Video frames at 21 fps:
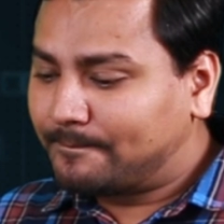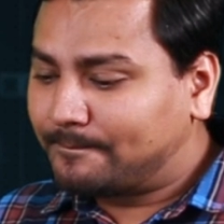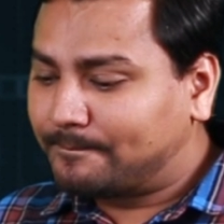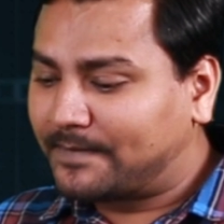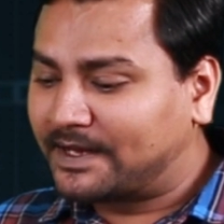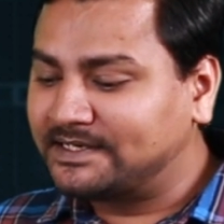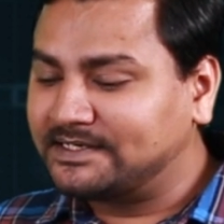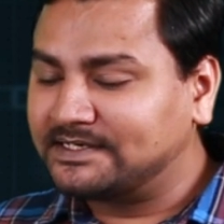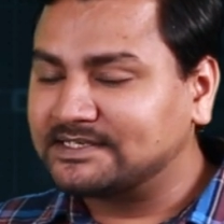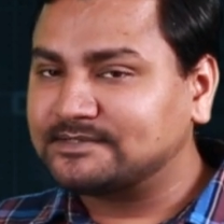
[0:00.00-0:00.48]

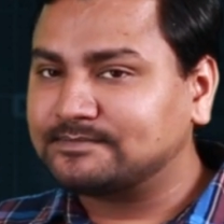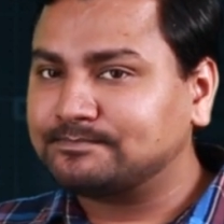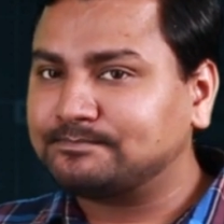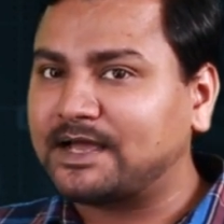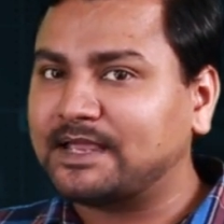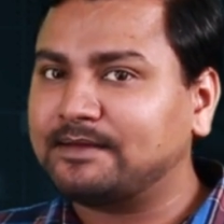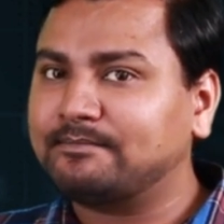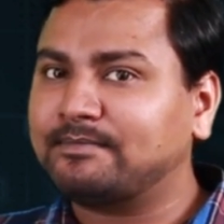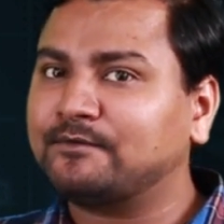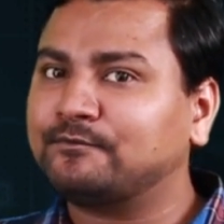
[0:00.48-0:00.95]
minus
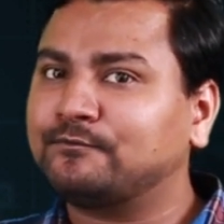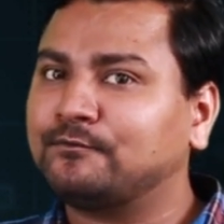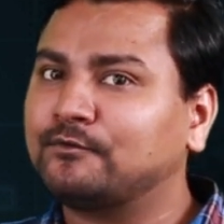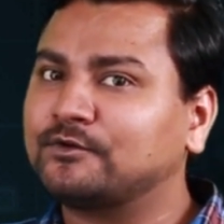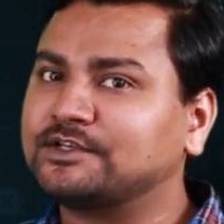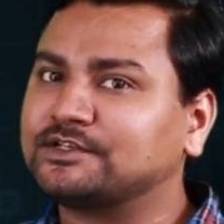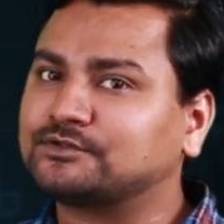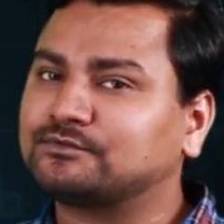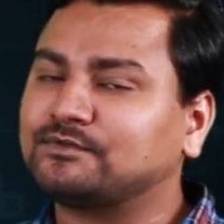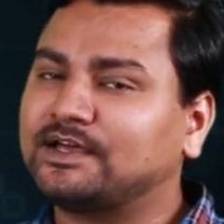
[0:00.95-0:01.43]
pi by
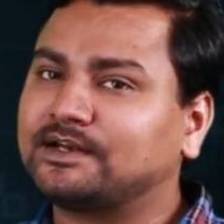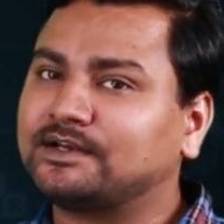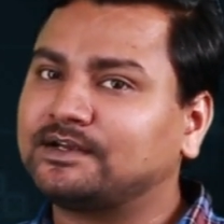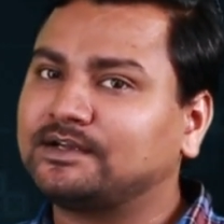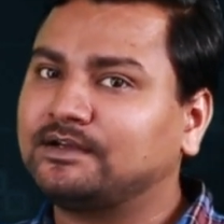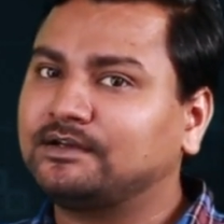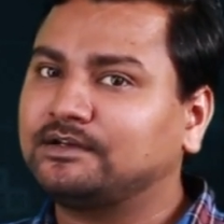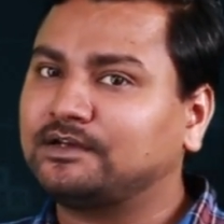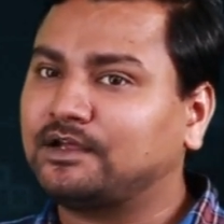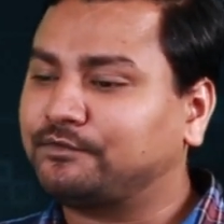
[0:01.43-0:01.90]
4 square.
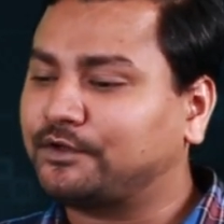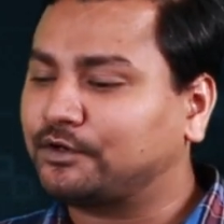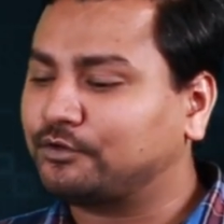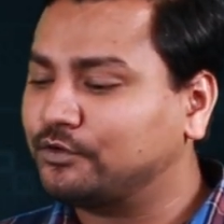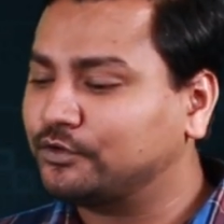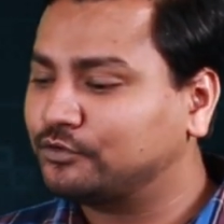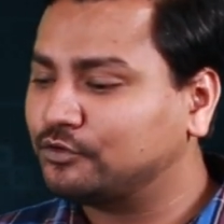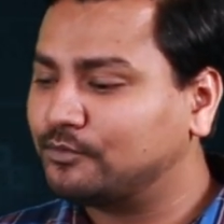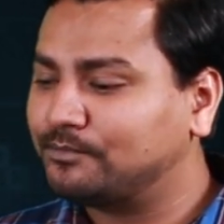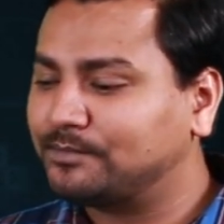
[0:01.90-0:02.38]
Now if you are
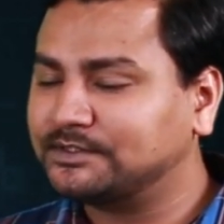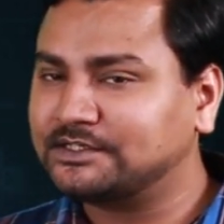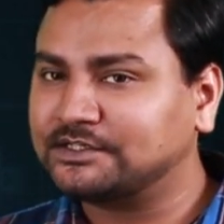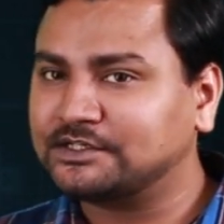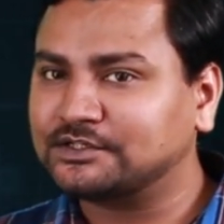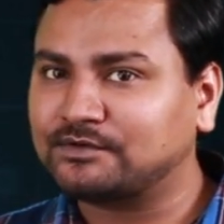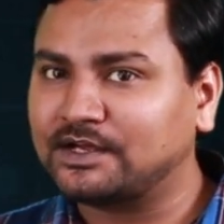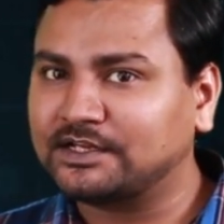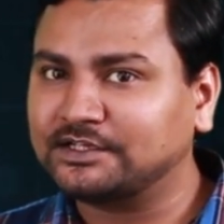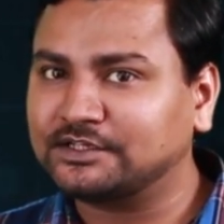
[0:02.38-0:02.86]
going to open
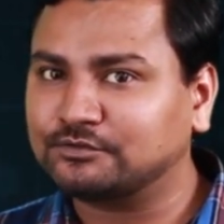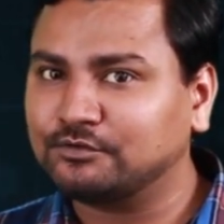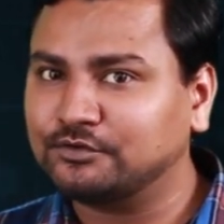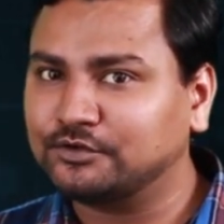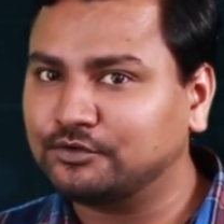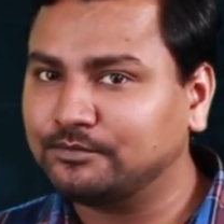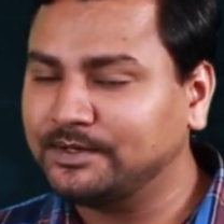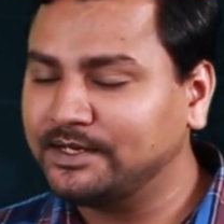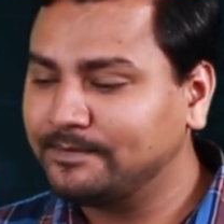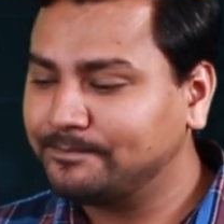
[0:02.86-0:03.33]
this square, this is
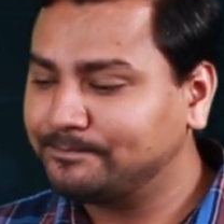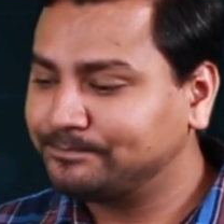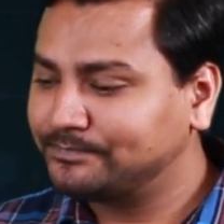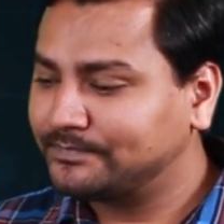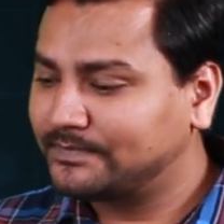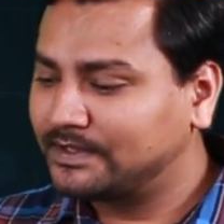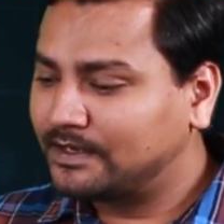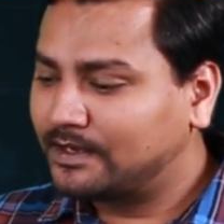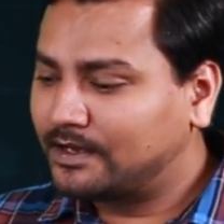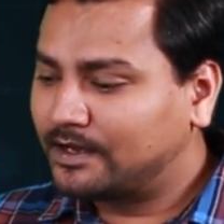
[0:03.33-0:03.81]
going to be
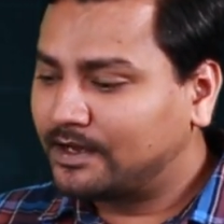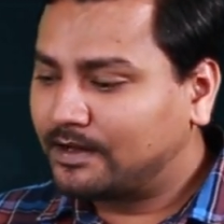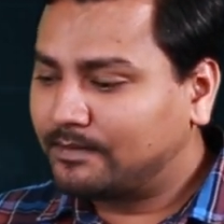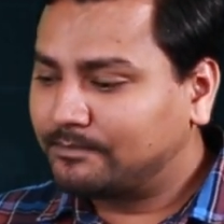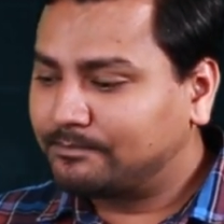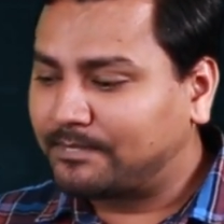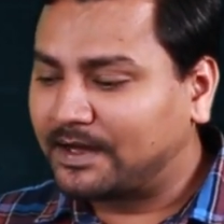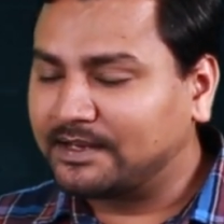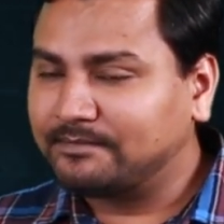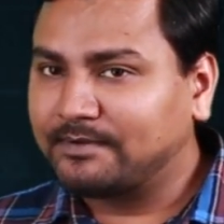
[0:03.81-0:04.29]

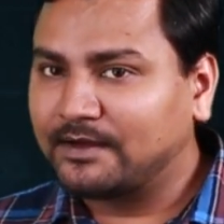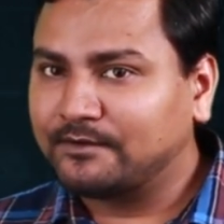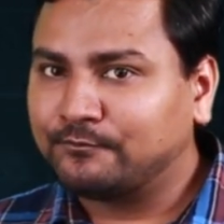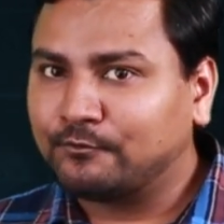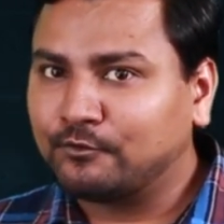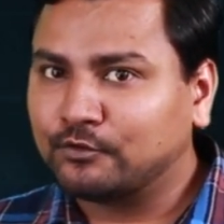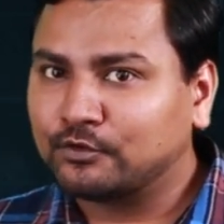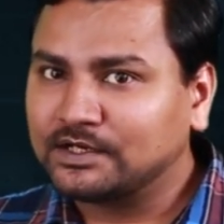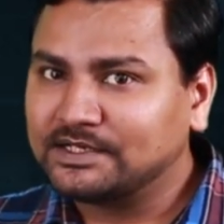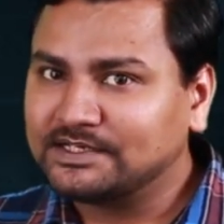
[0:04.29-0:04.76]
pi by
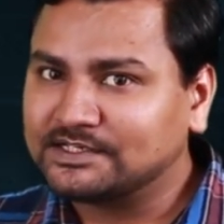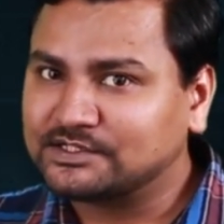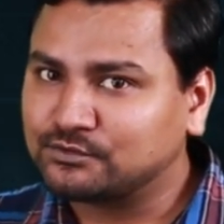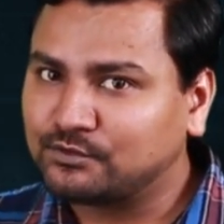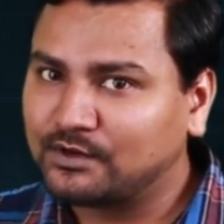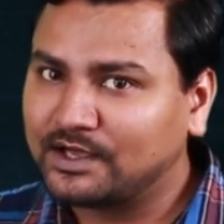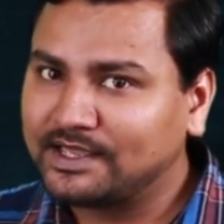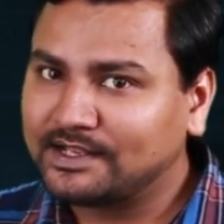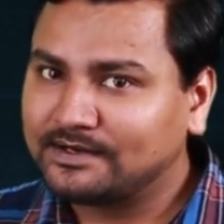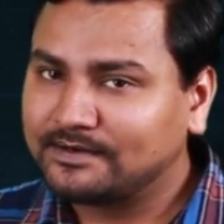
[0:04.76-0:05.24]
4
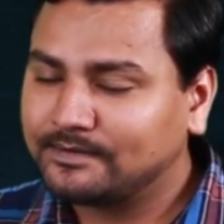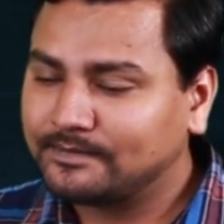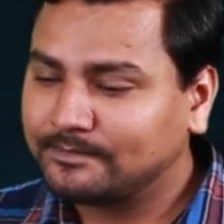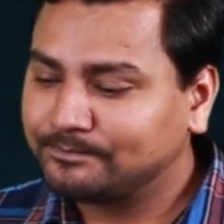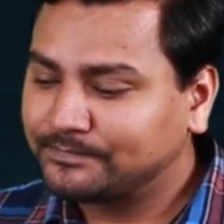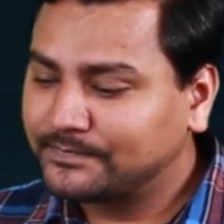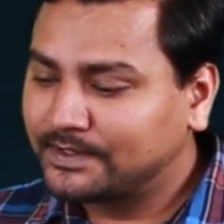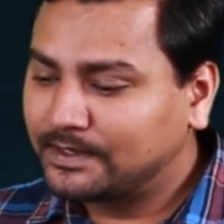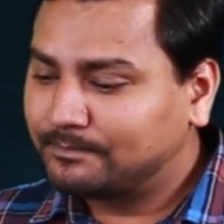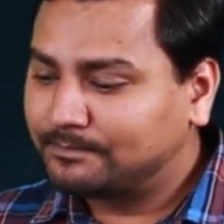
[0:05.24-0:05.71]
square
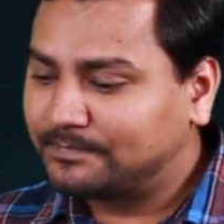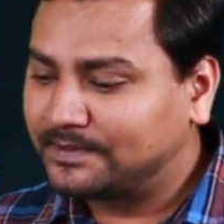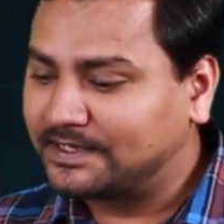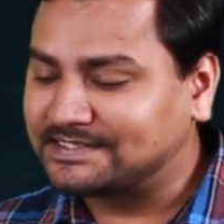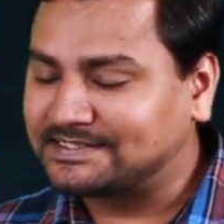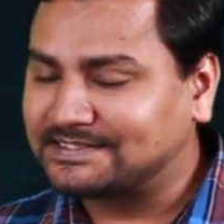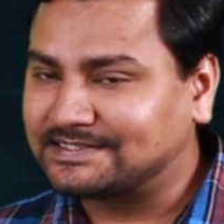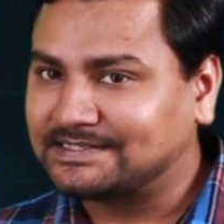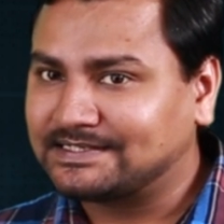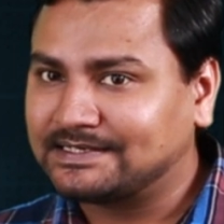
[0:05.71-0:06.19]

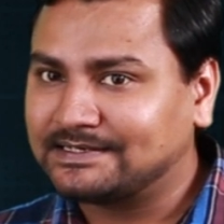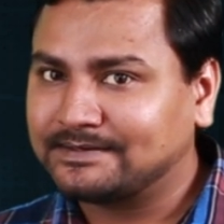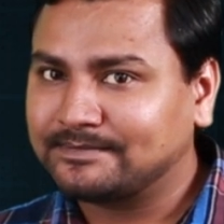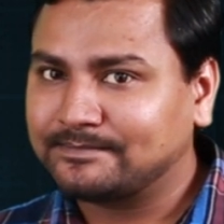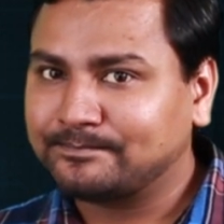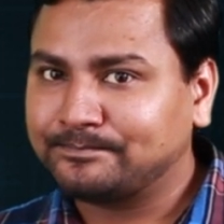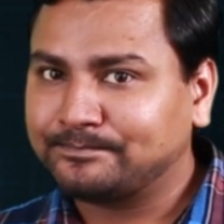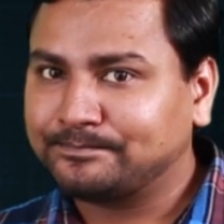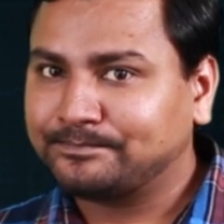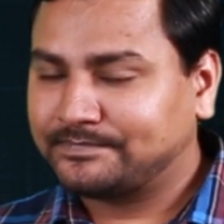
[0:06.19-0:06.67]
plus
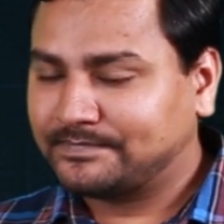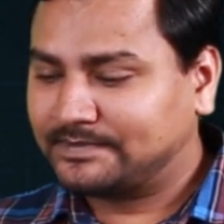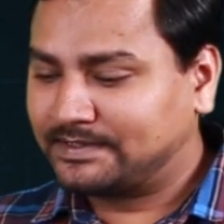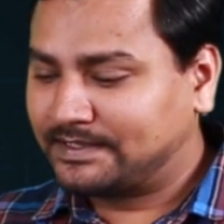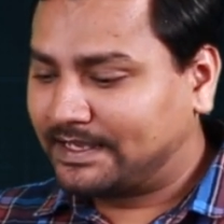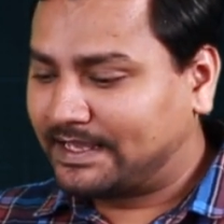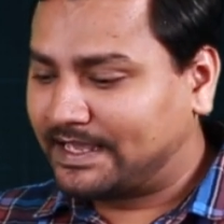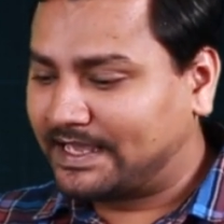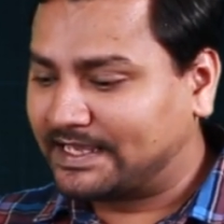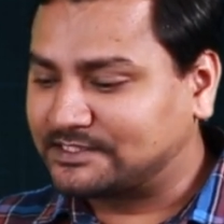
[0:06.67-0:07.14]

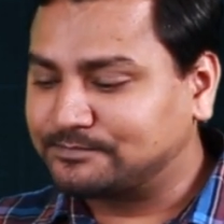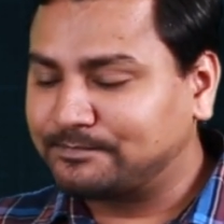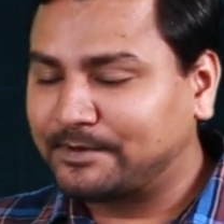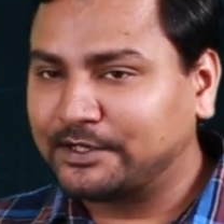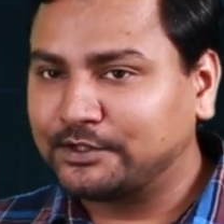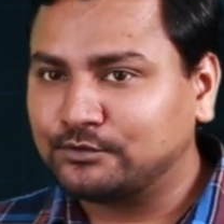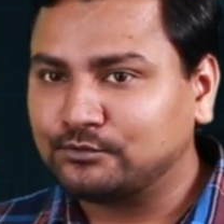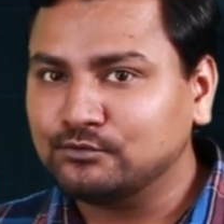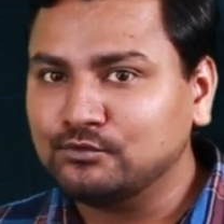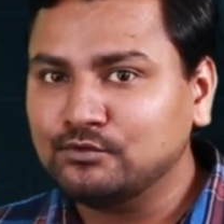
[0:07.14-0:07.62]
x by
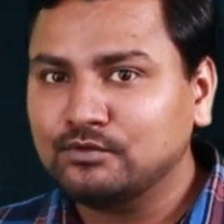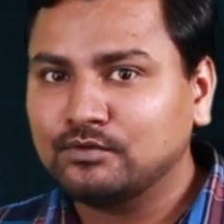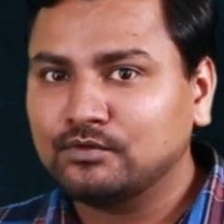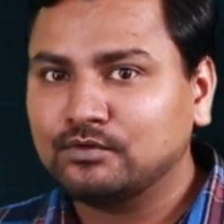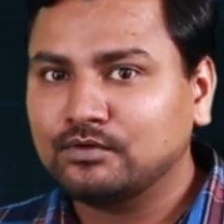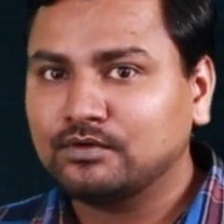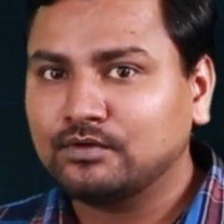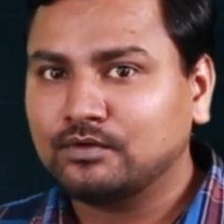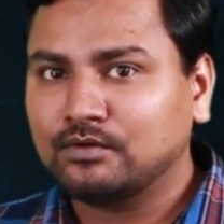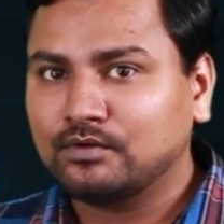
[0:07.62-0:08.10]
2
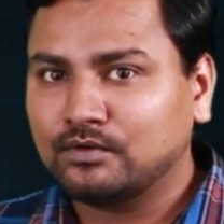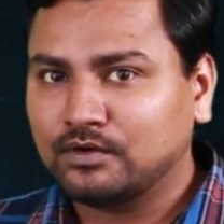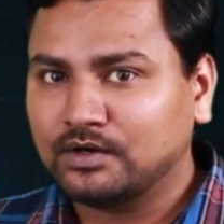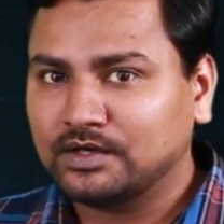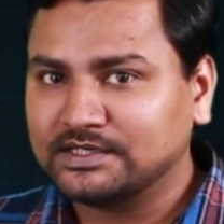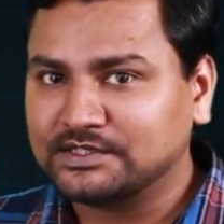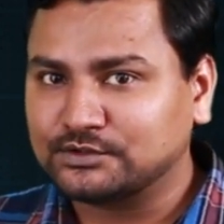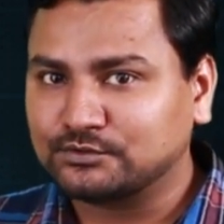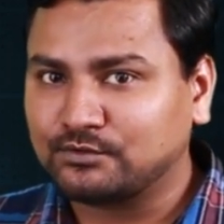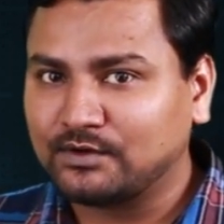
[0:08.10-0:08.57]

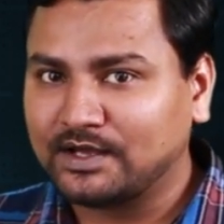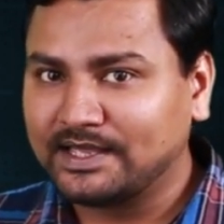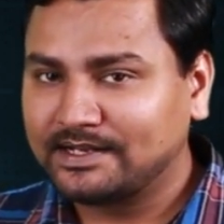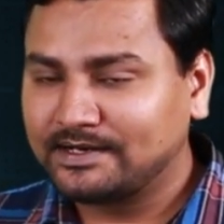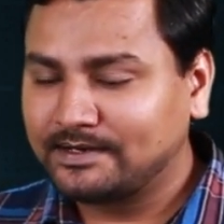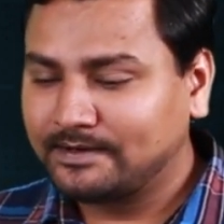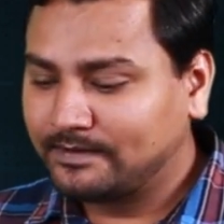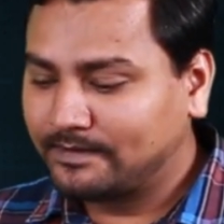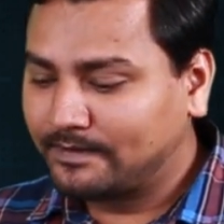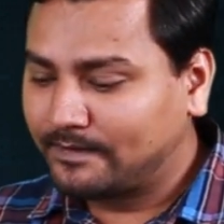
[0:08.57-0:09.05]
square